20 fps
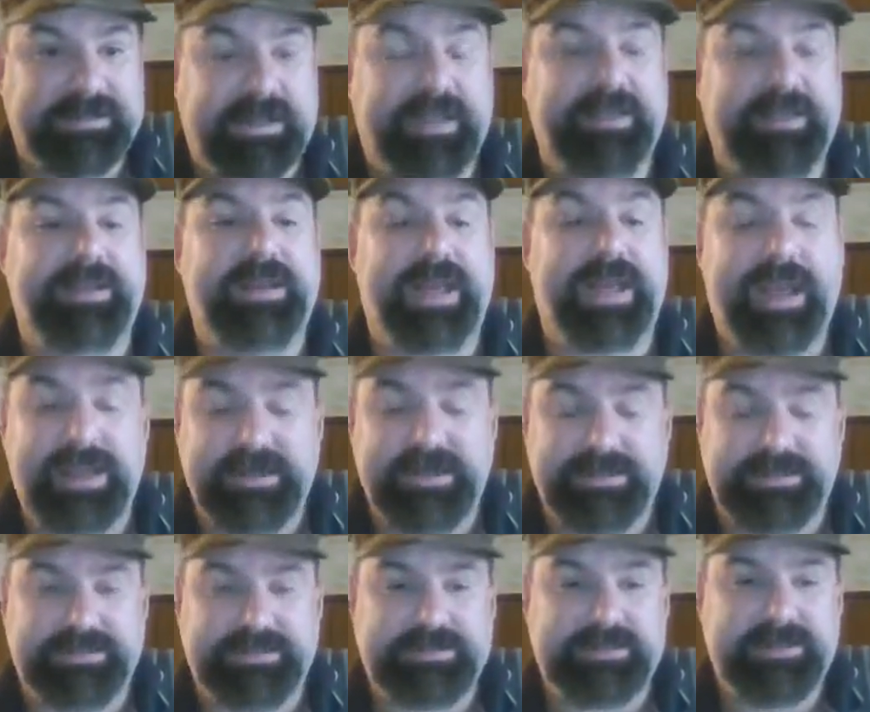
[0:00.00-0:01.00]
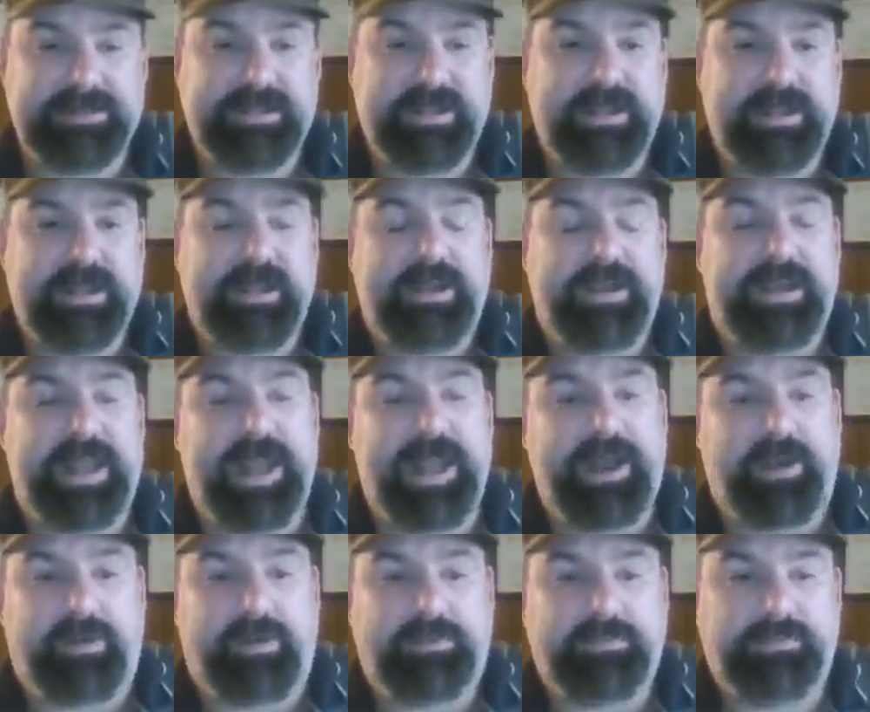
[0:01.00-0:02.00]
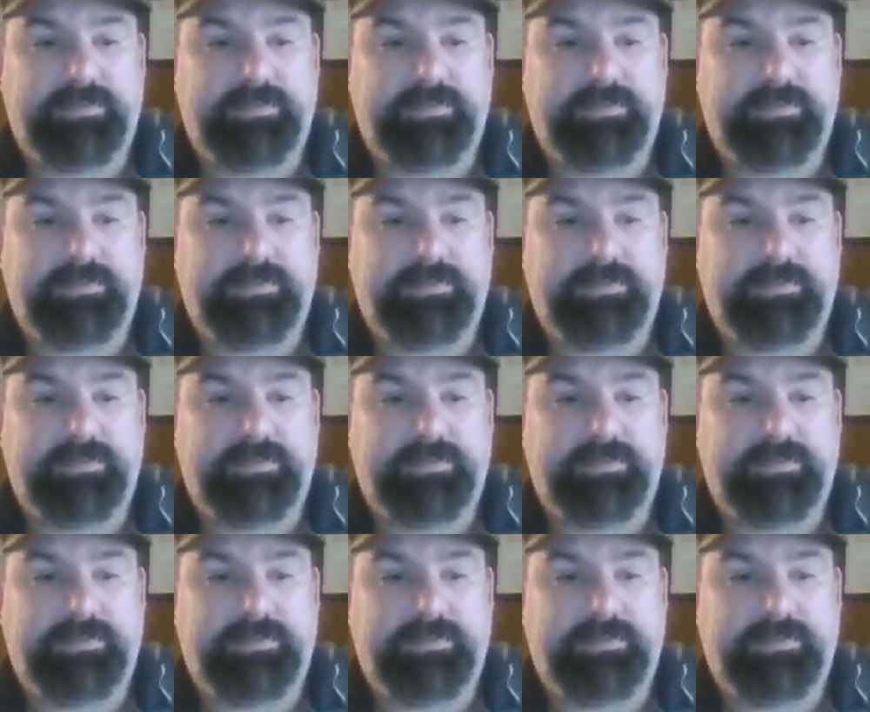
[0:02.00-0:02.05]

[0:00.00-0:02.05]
and the 90s. Now,